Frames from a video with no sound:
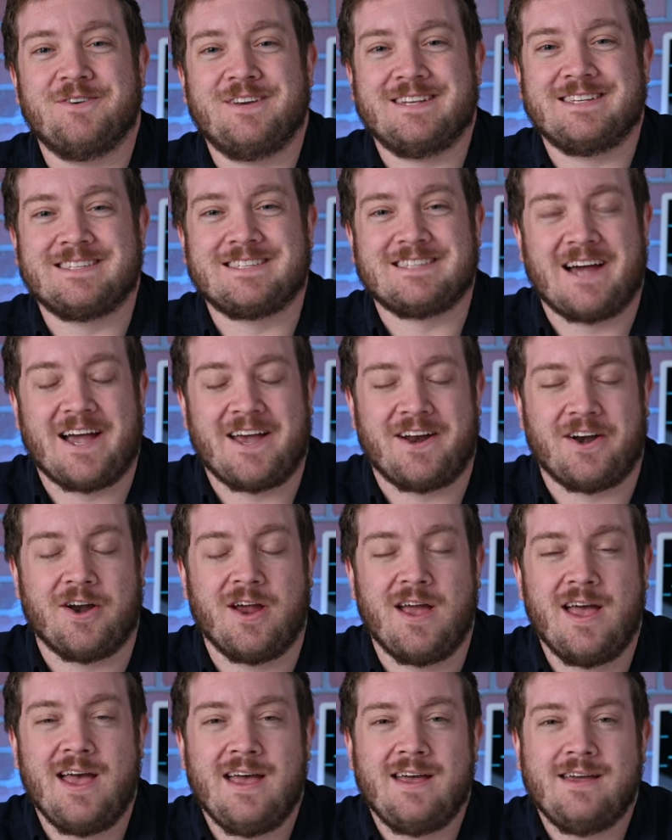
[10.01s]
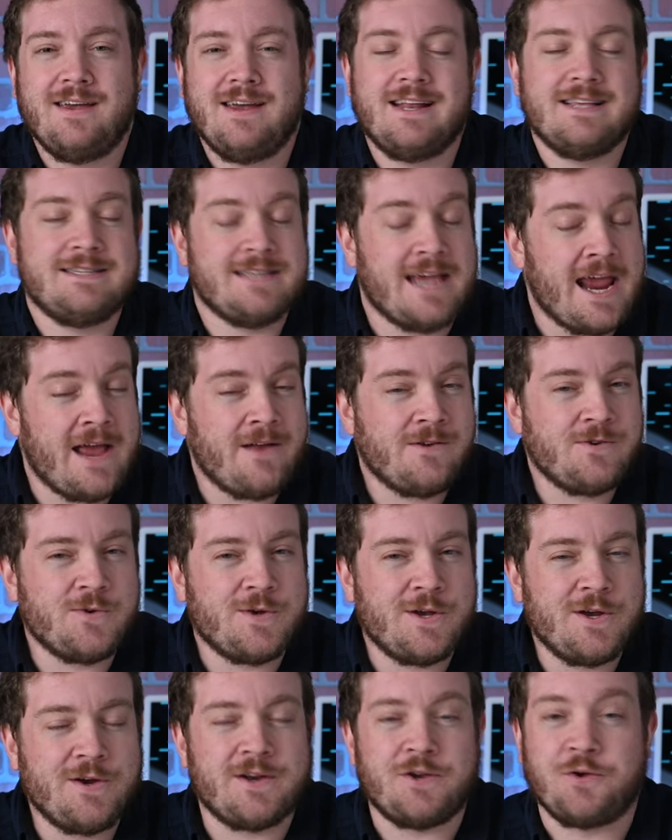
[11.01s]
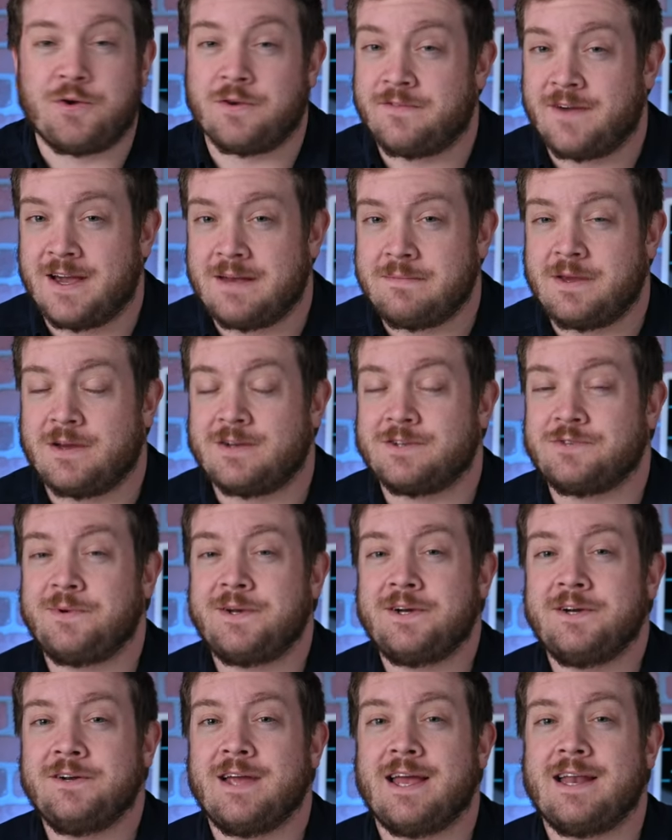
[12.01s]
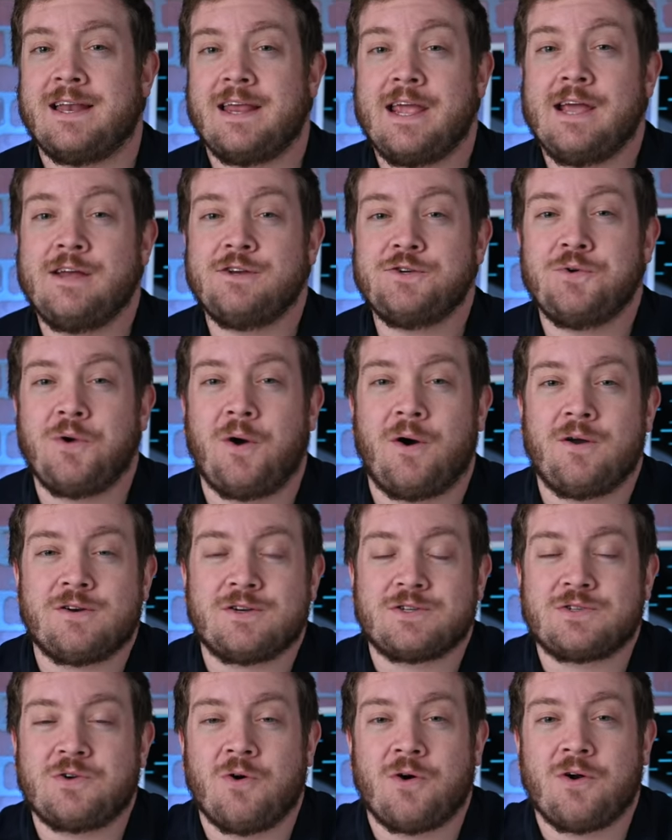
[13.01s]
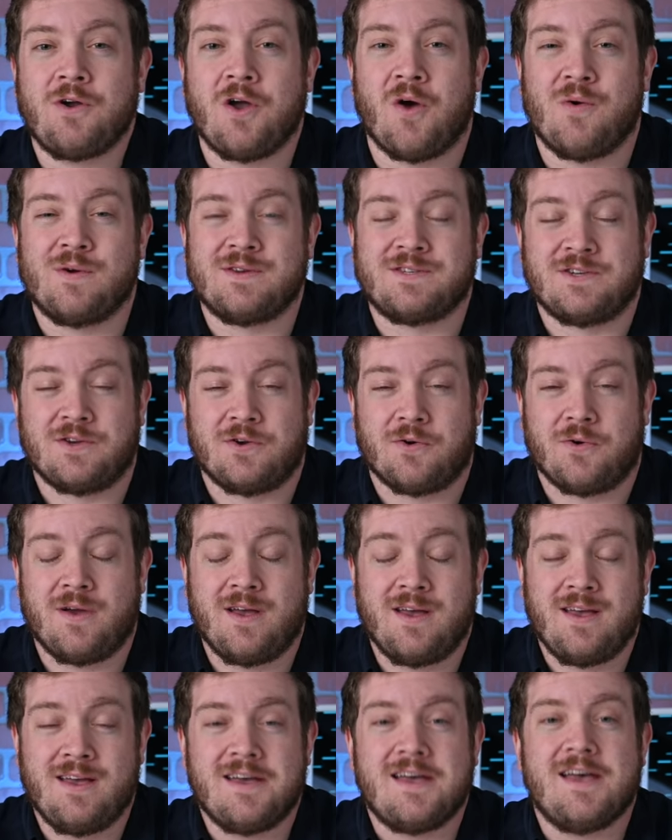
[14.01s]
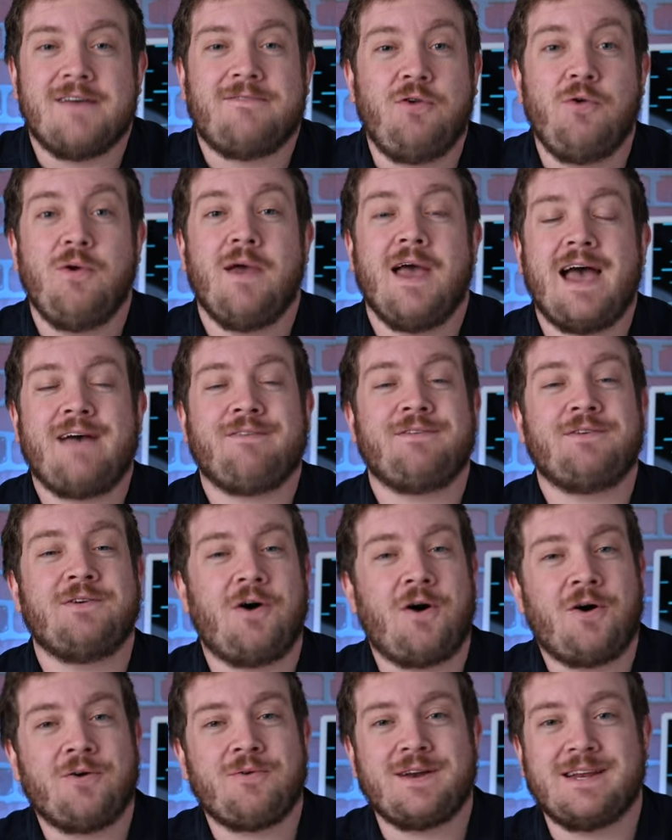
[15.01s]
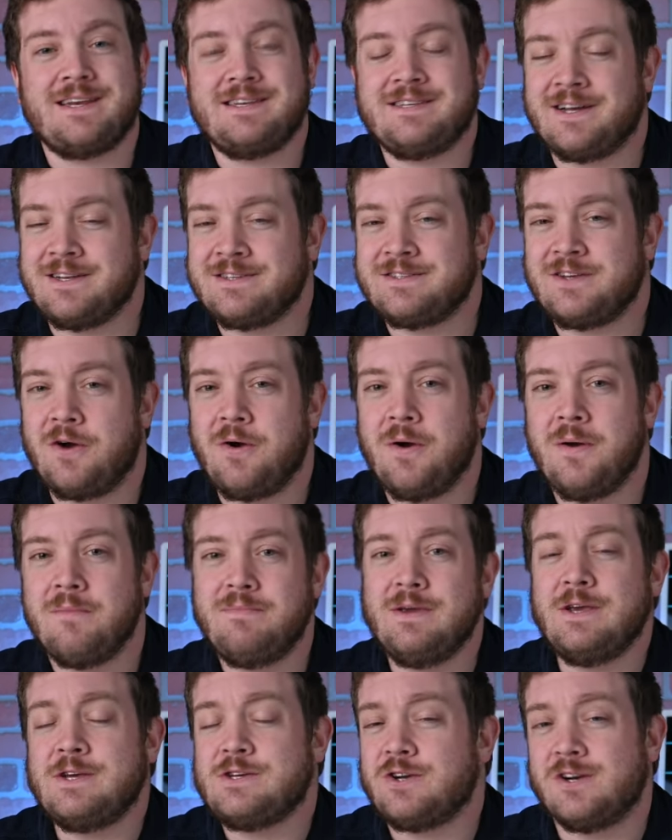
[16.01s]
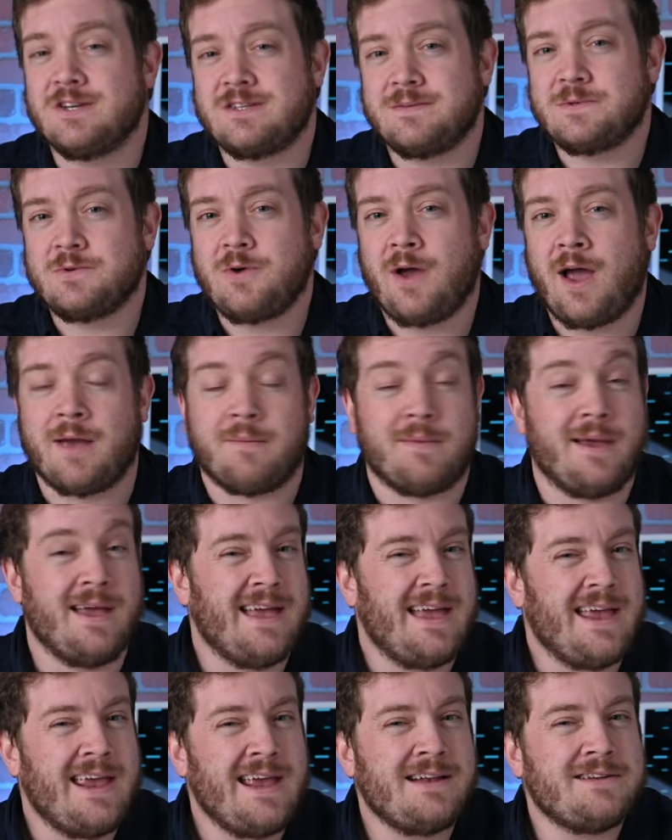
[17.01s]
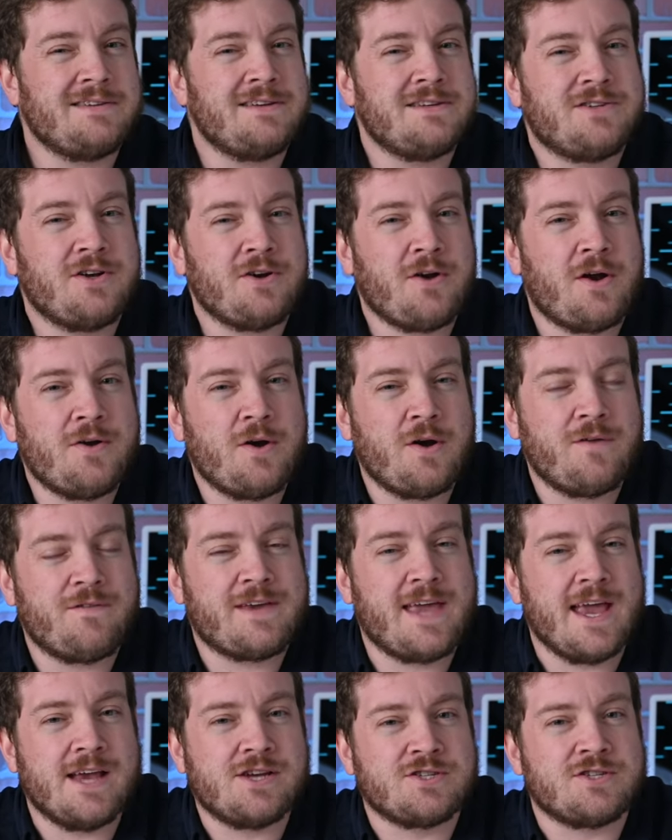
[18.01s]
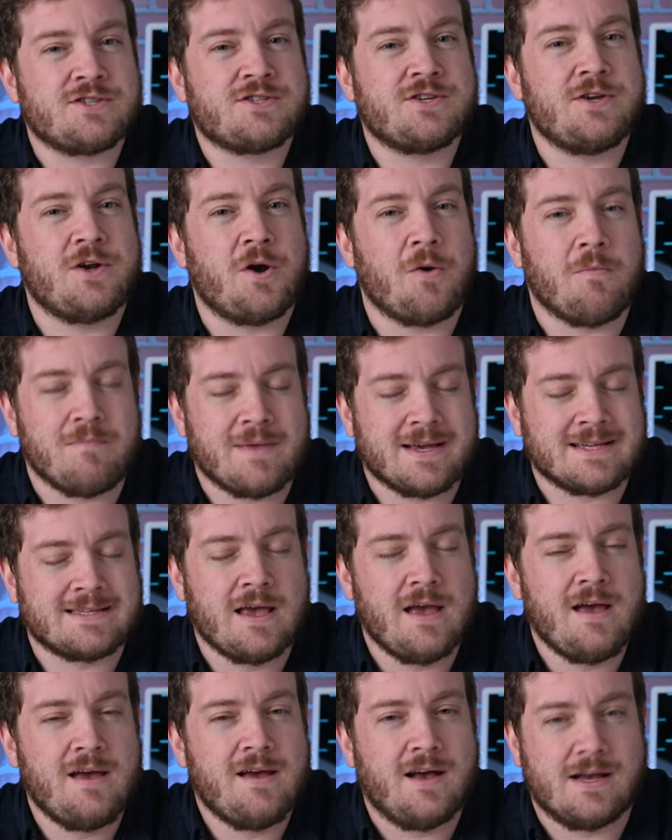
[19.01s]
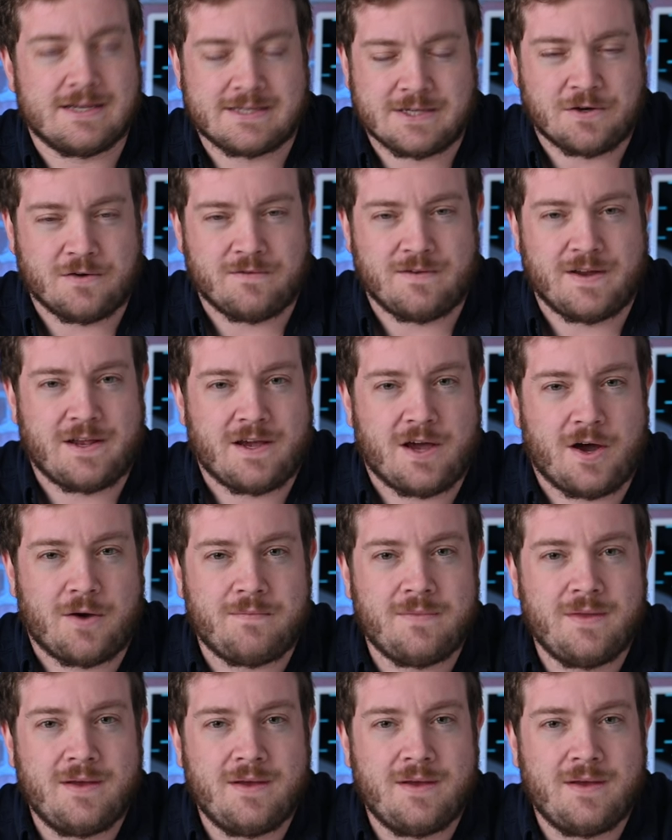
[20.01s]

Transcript: Insider. It is Andrew here, and you can find me on Twitter at Andrew underscore OSU. If you haven't already done so, be sure to subscribe and turn on notifications so you don't miss a single video.